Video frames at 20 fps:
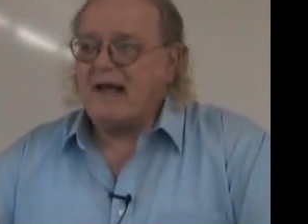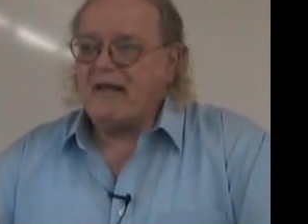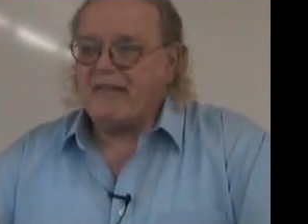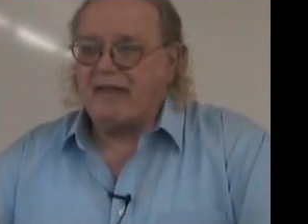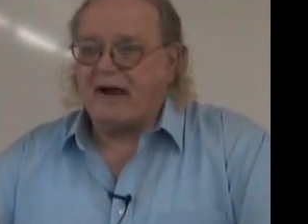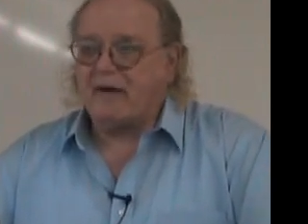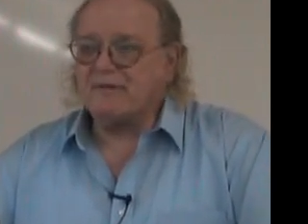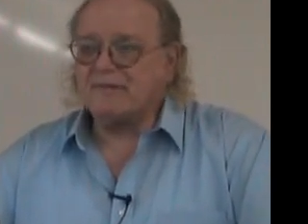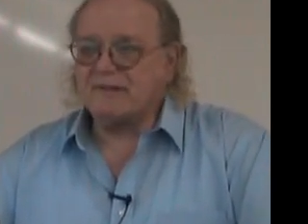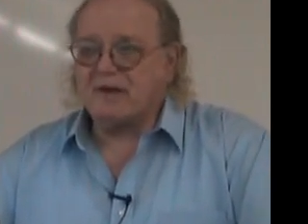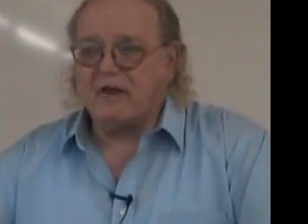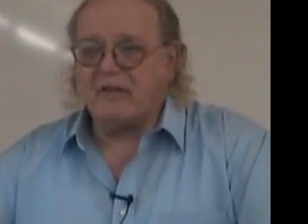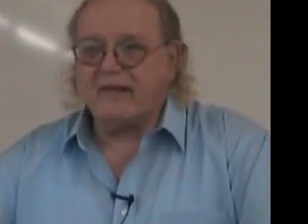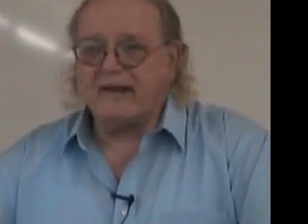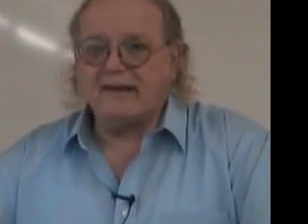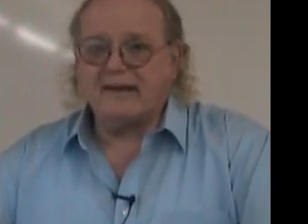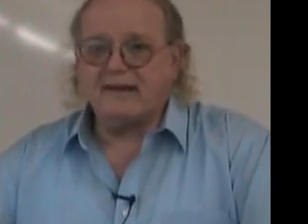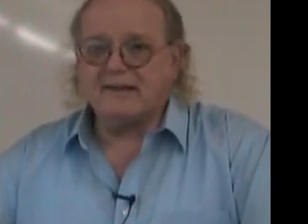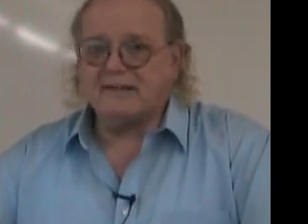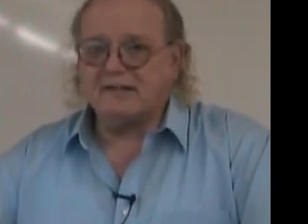That was all they
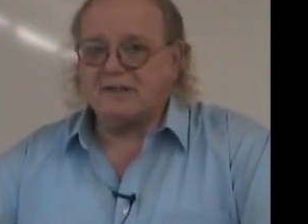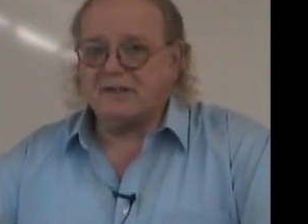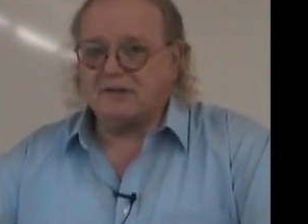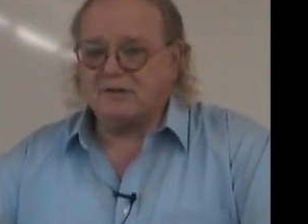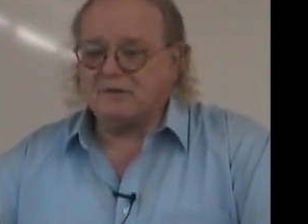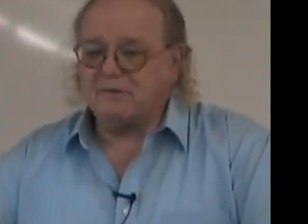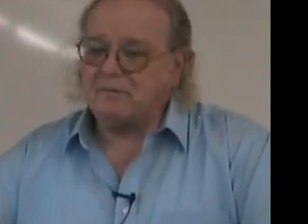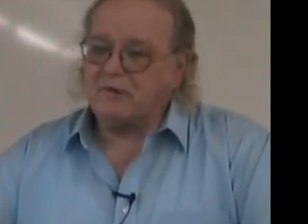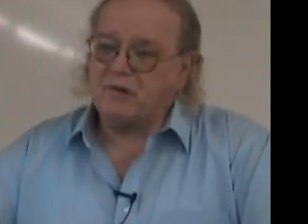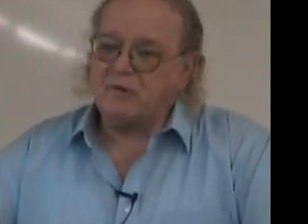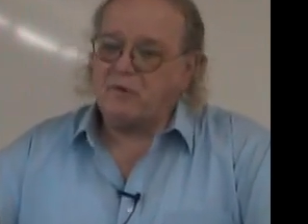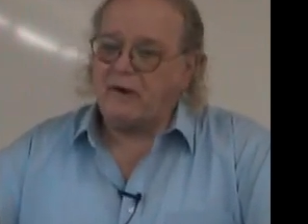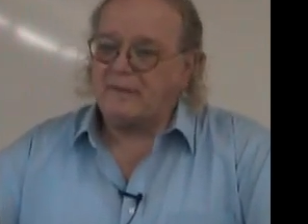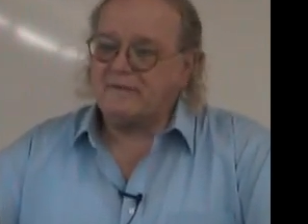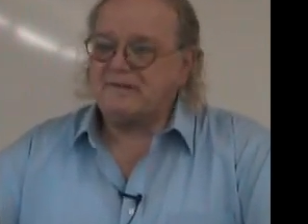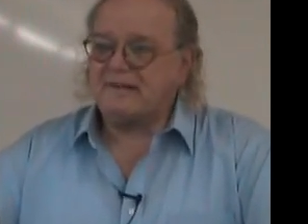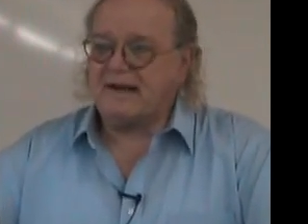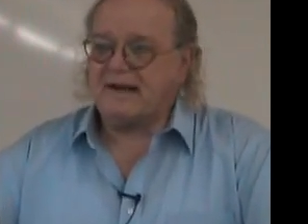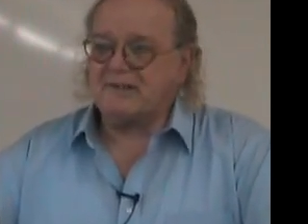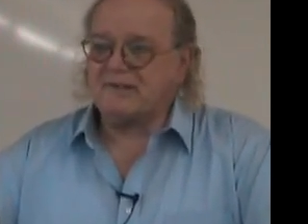needed to do. The
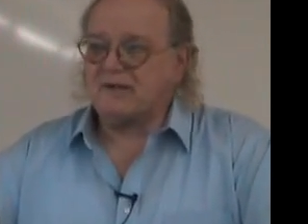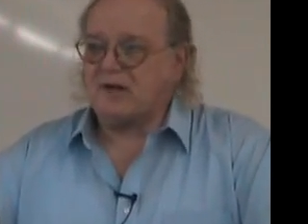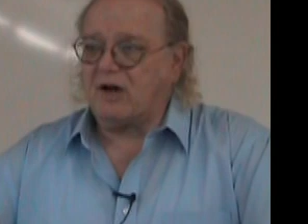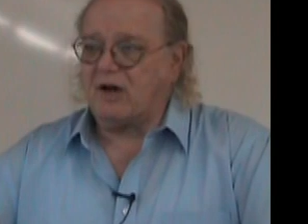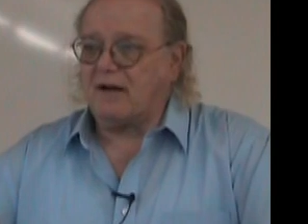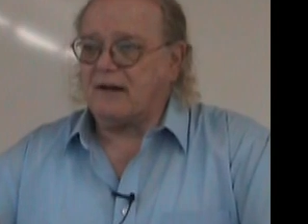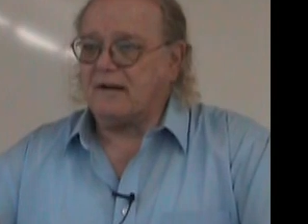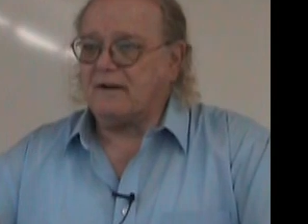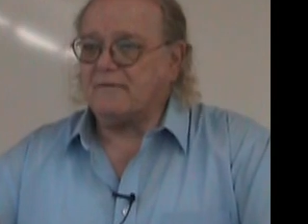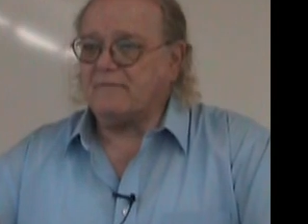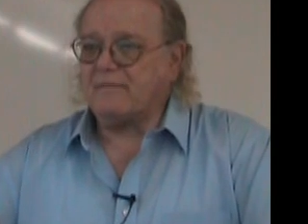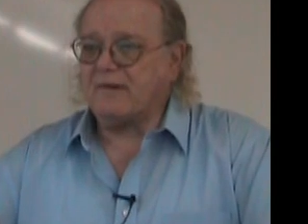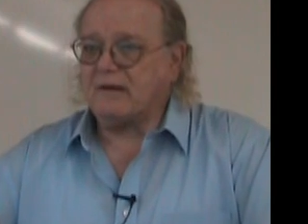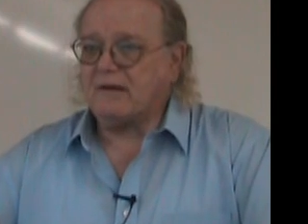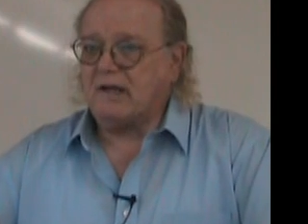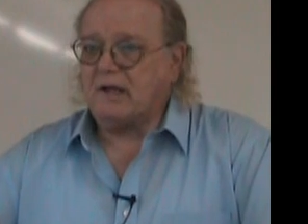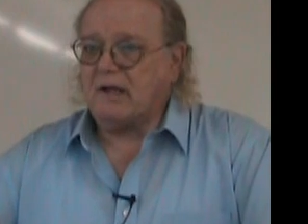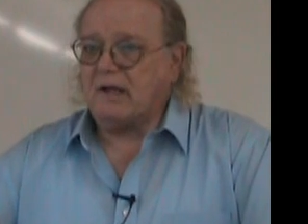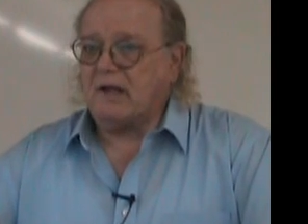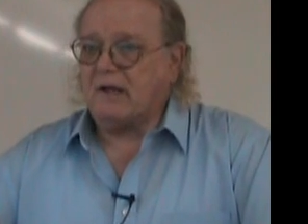website's gone
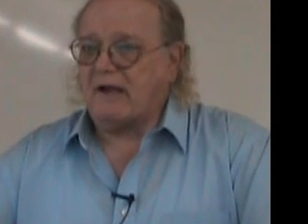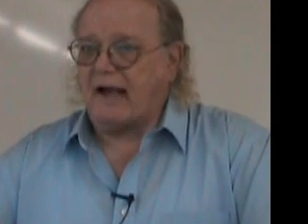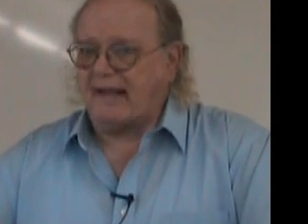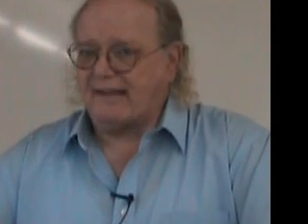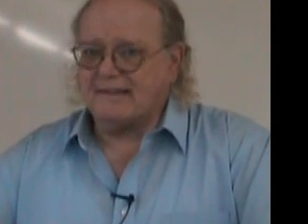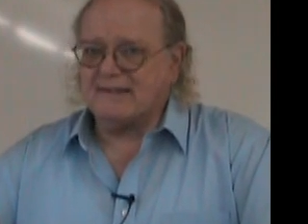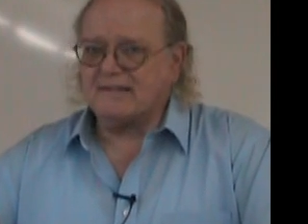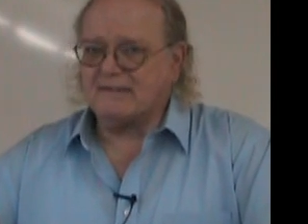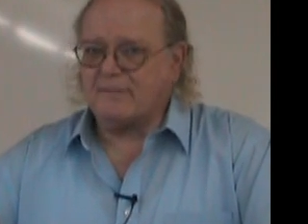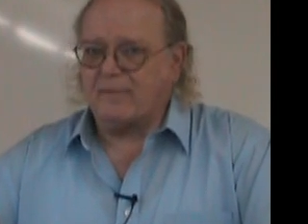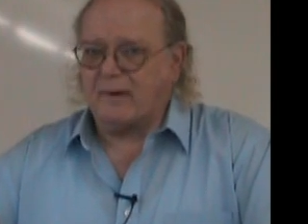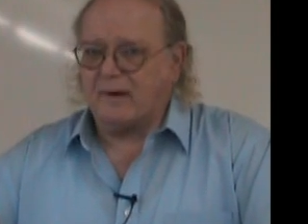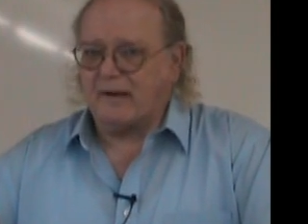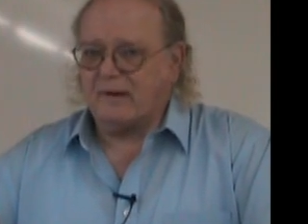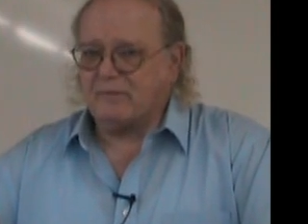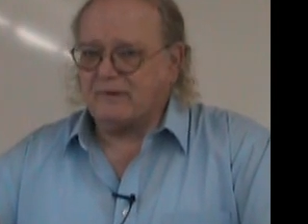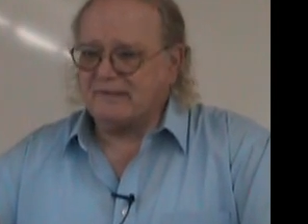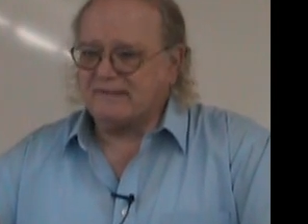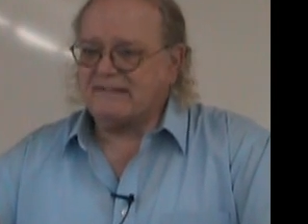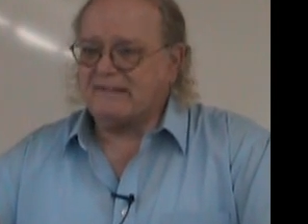at this
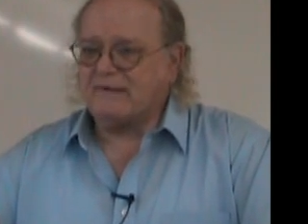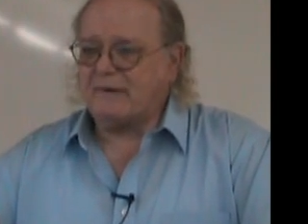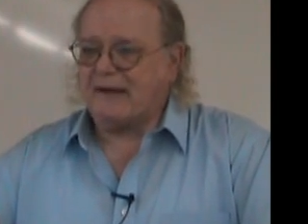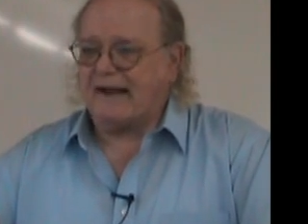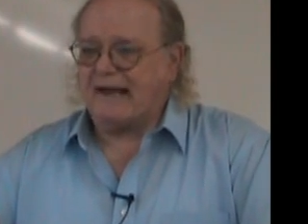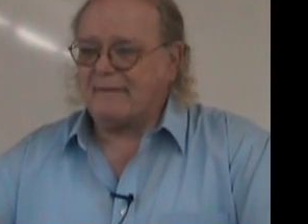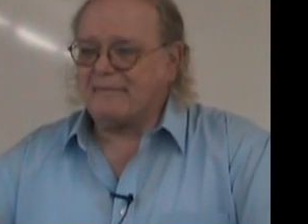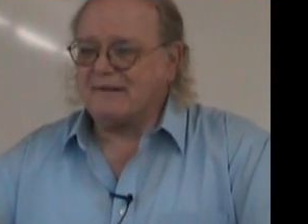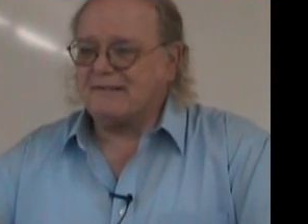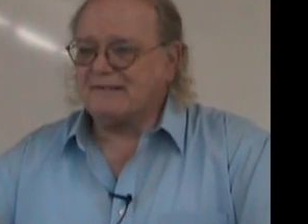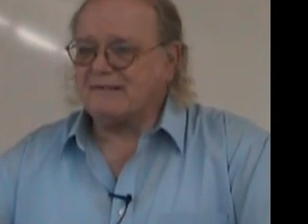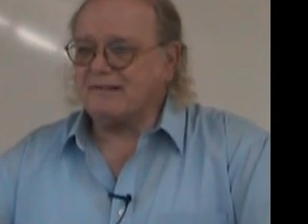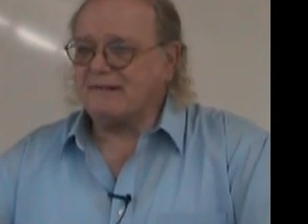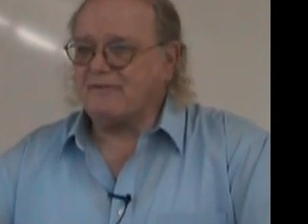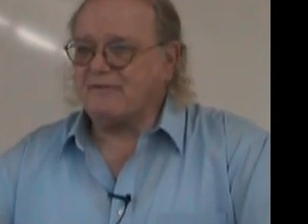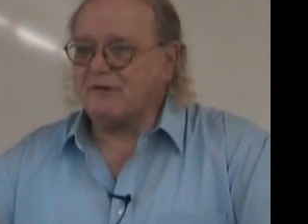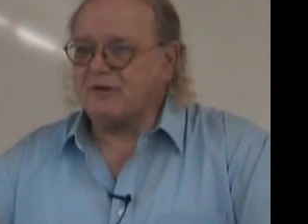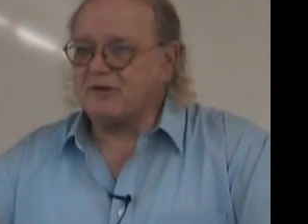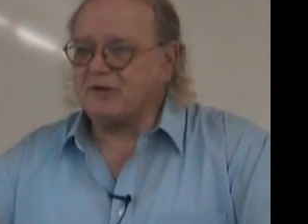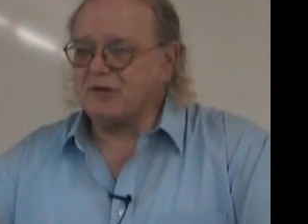point. We'll see what happens in the
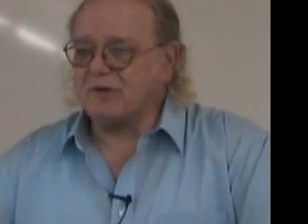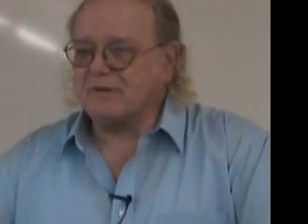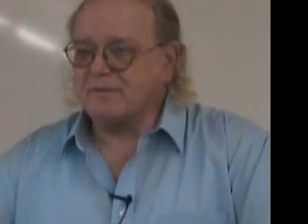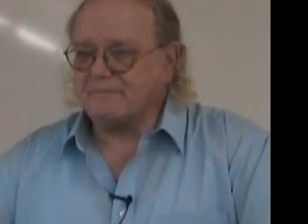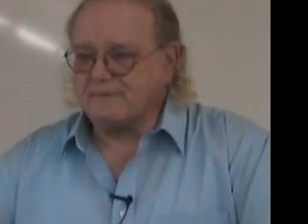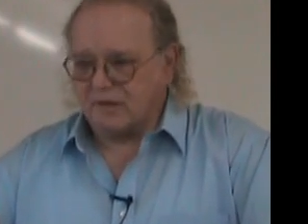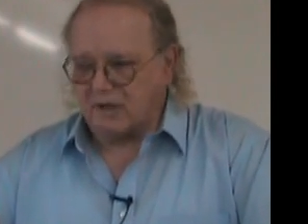future.